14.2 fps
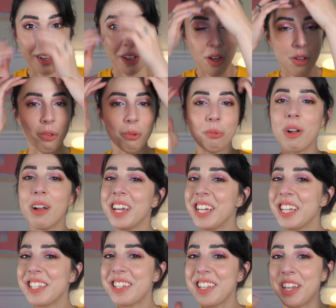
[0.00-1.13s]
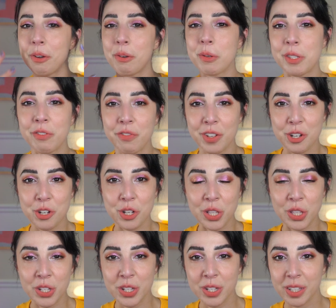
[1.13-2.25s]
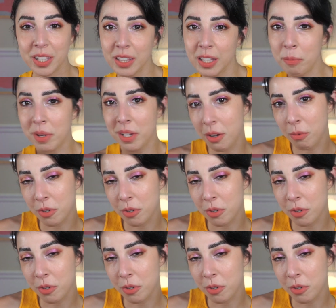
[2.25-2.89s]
All right, here's the finished look. Let me know what you